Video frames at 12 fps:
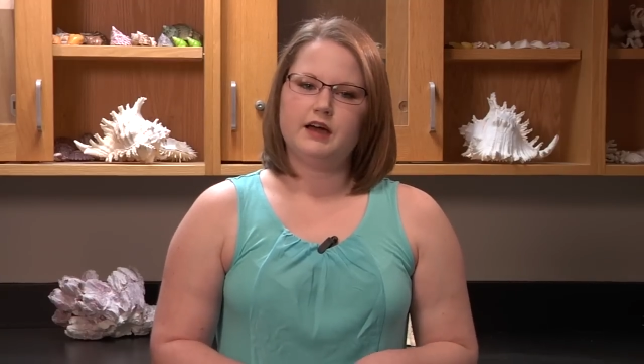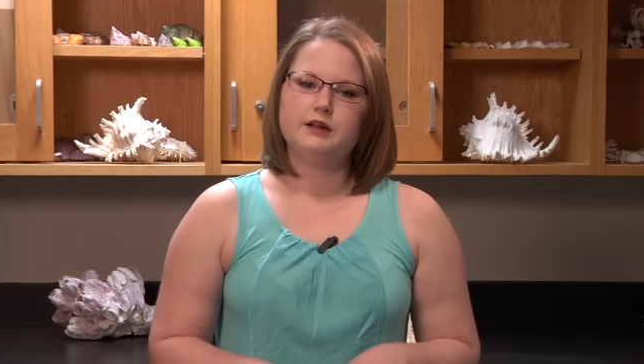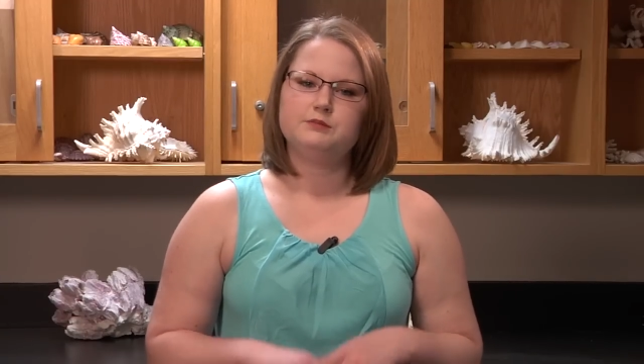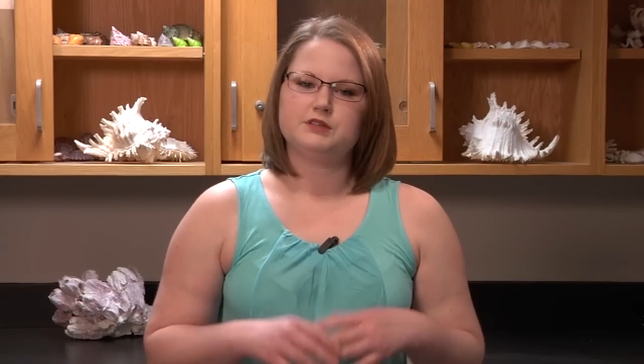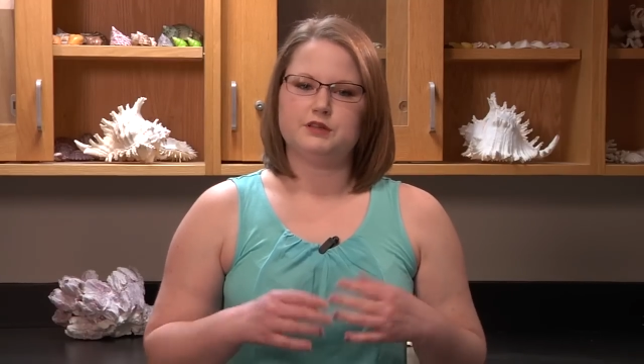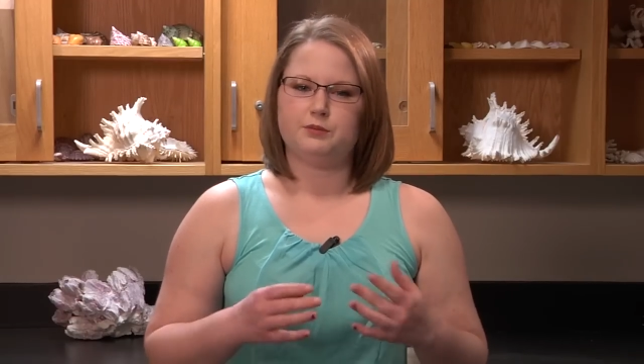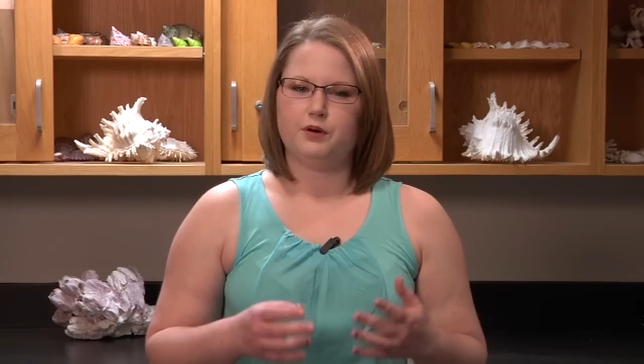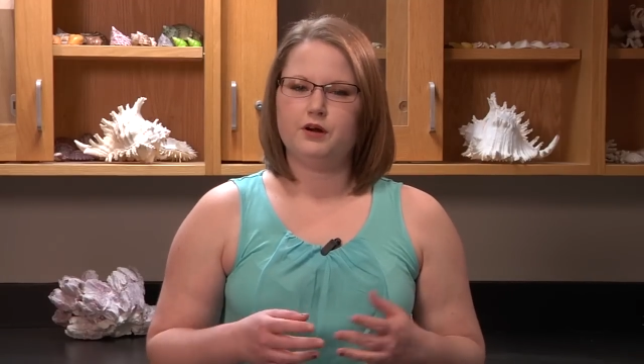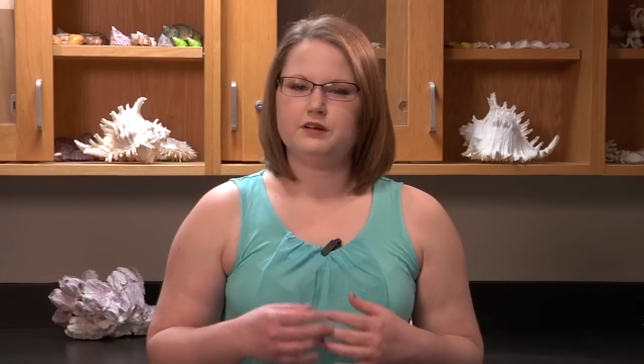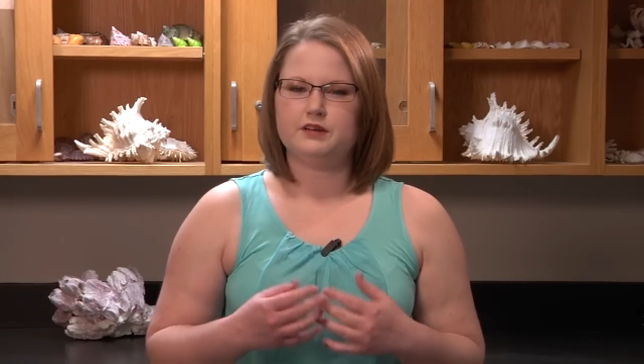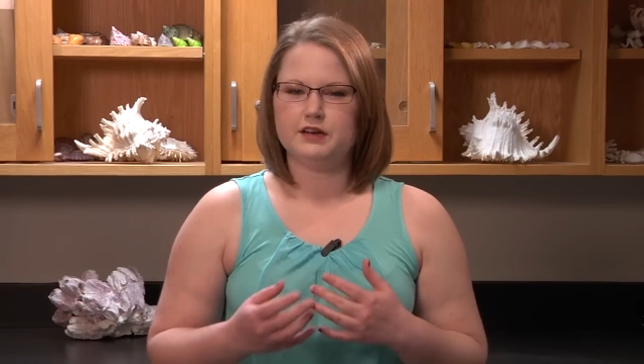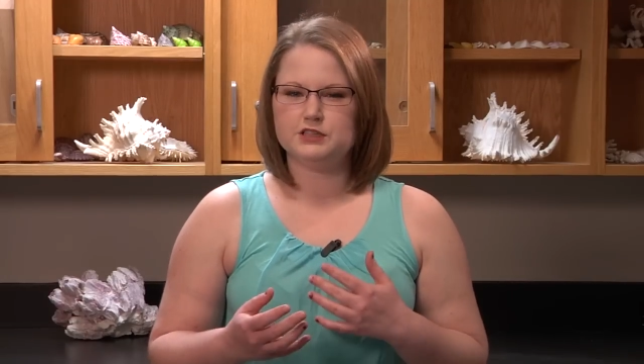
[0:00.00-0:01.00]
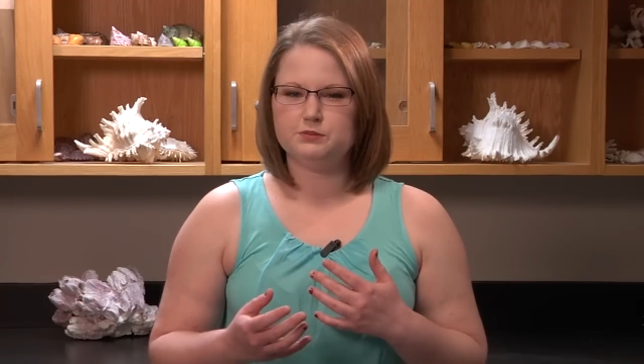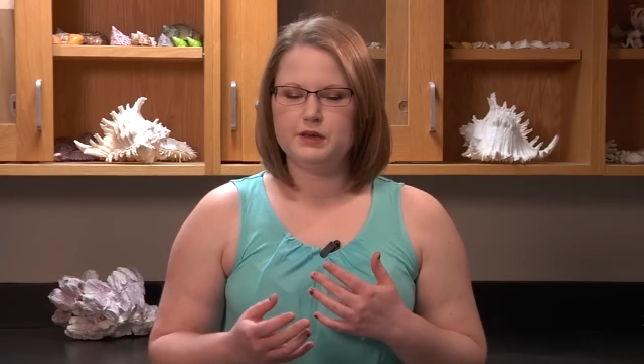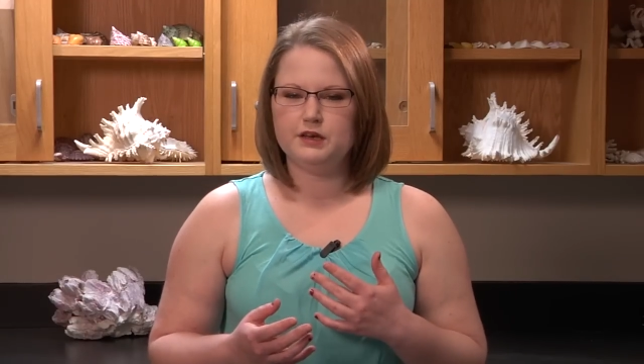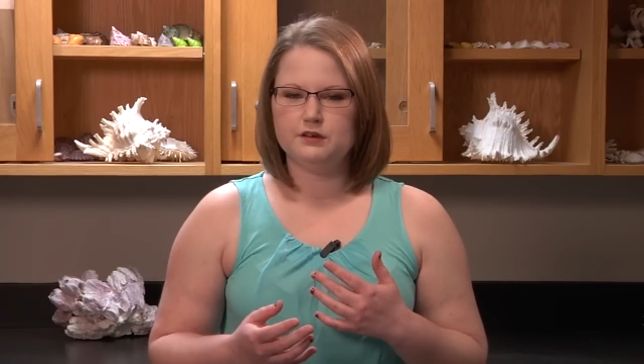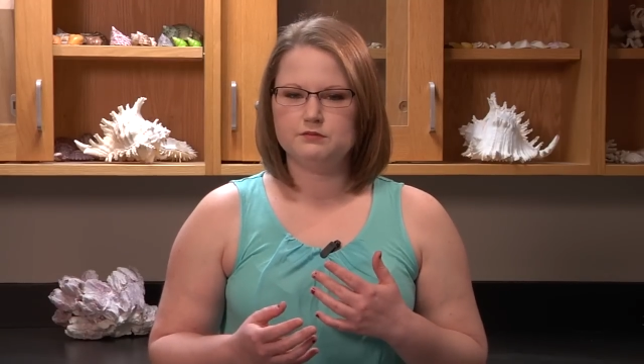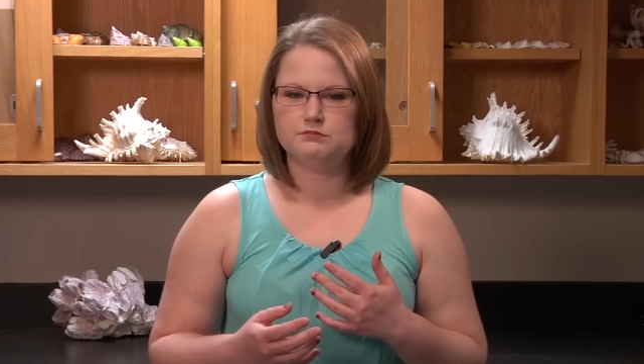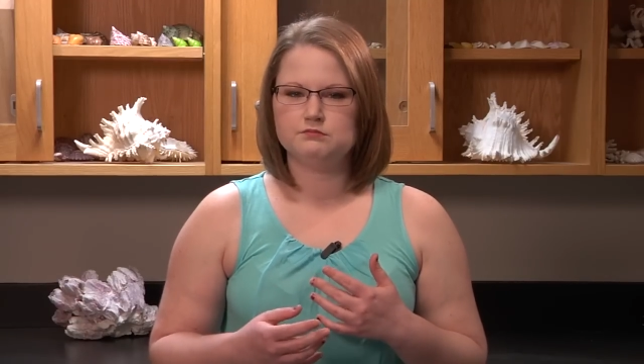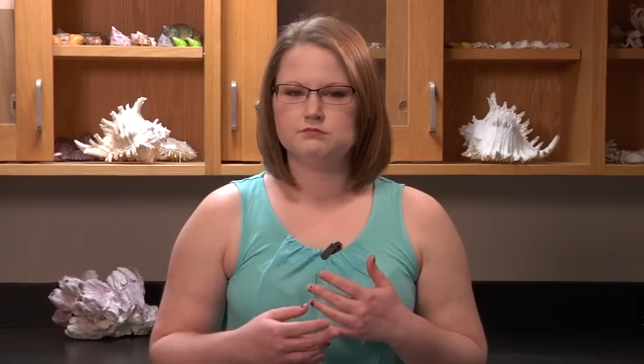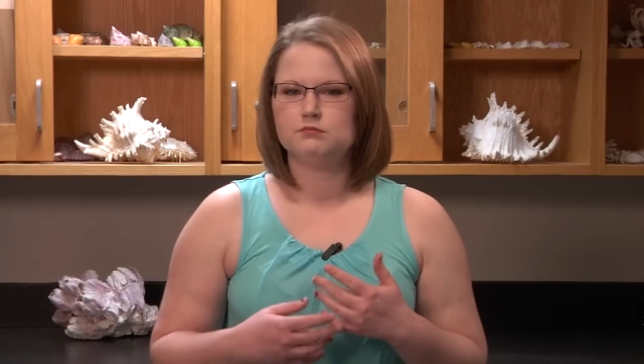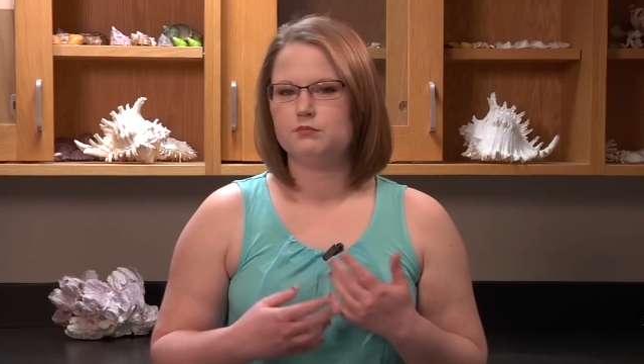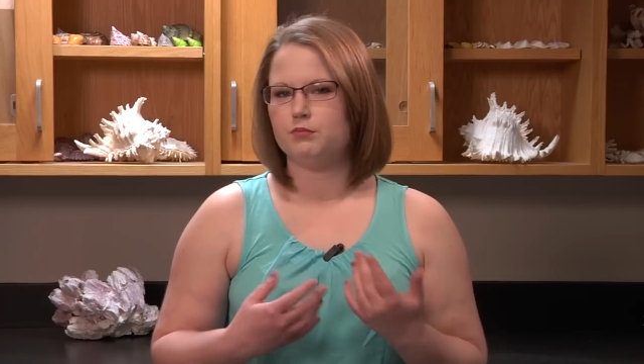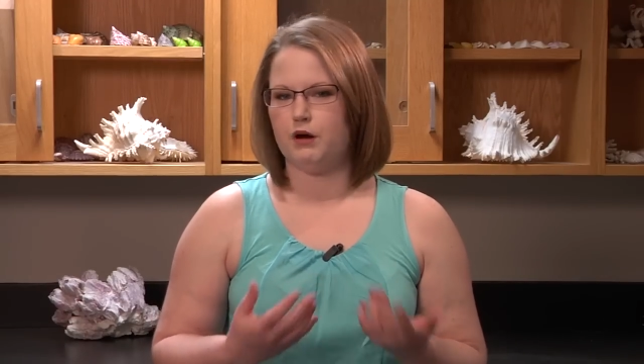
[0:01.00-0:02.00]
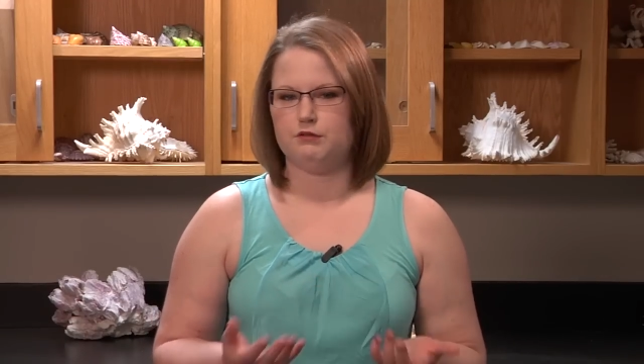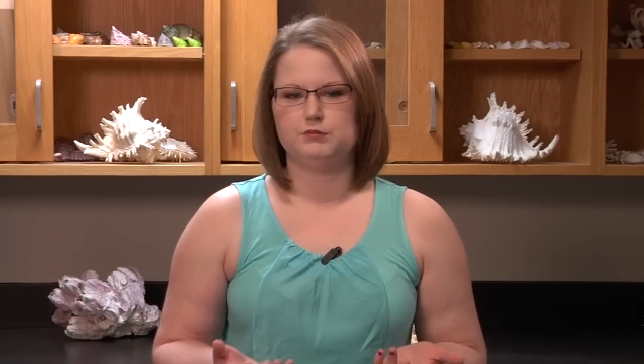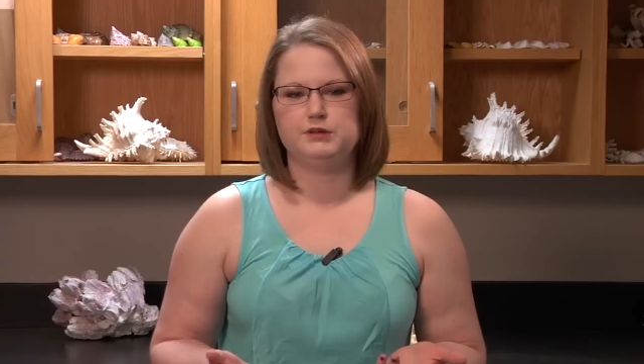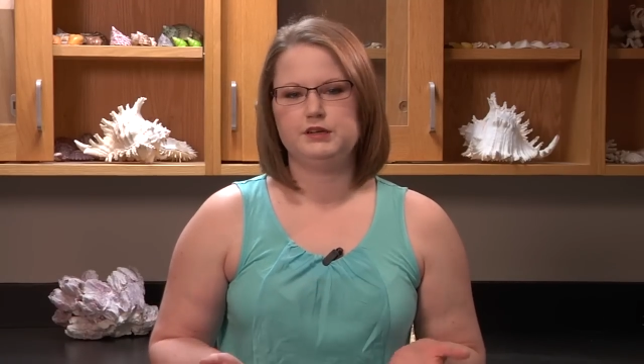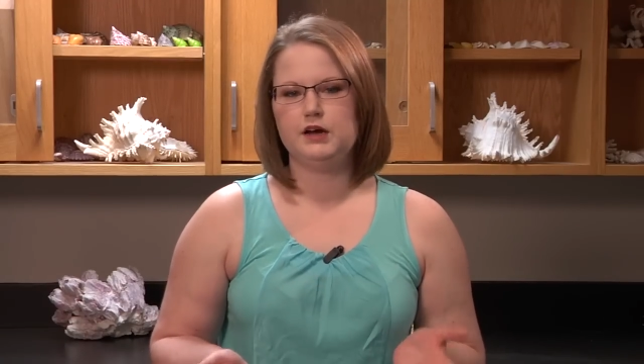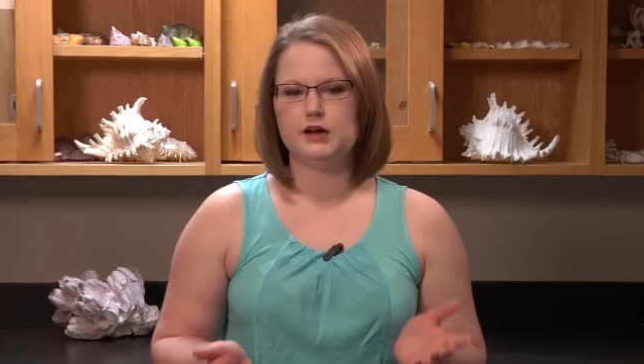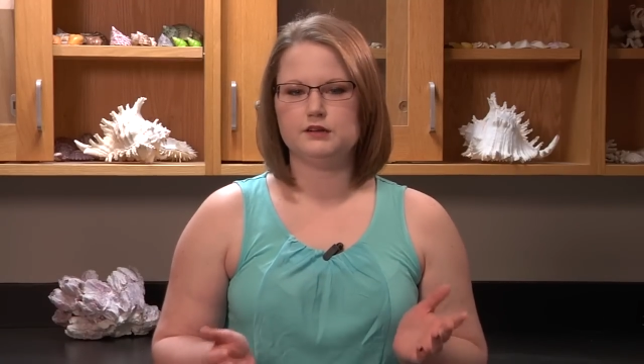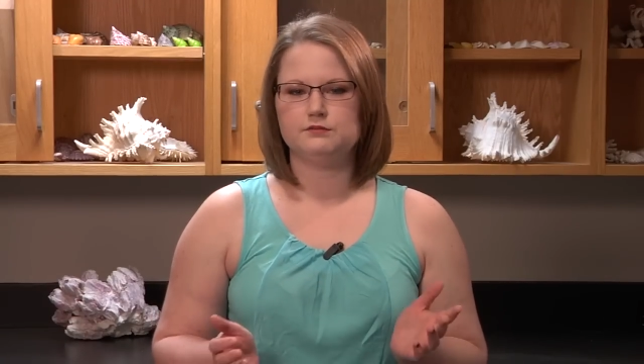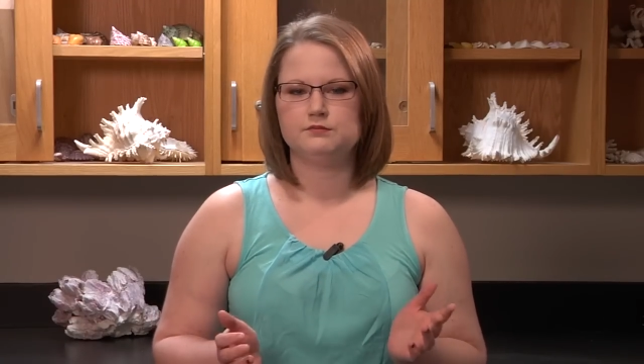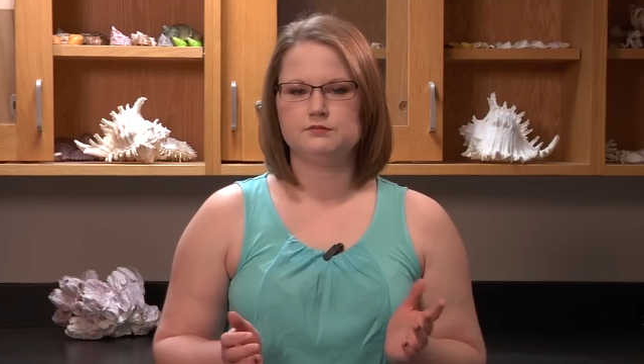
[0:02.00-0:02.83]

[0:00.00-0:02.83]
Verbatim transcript: items in the park next week? Probably not.